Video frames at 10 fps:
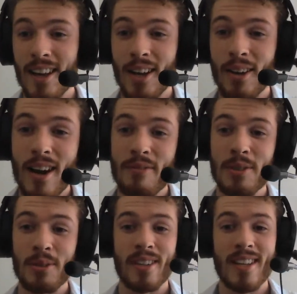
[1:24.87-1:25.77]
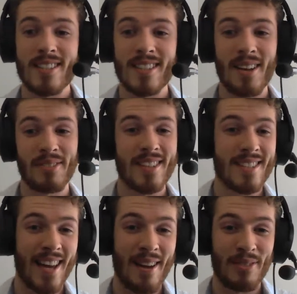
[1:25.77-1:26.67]
Hello, everyone. It's lovely
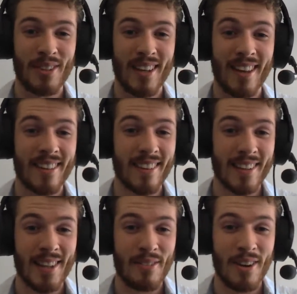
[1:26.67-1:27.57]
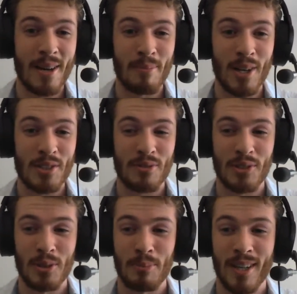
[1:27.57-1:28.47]
to have you here. Thank you very much for
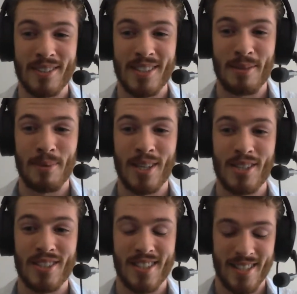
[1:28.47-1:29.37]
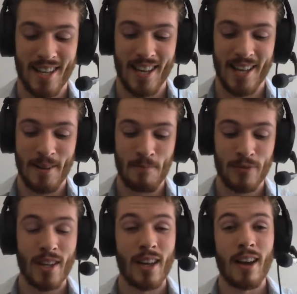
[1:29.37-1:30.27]
your participation today.
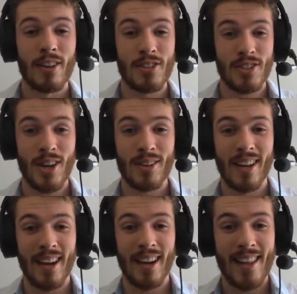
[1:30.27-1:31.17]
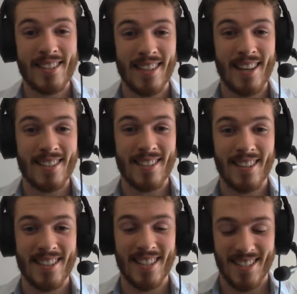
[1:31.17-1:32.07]
So let's get
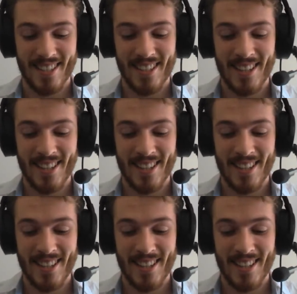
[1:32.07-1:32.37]
started.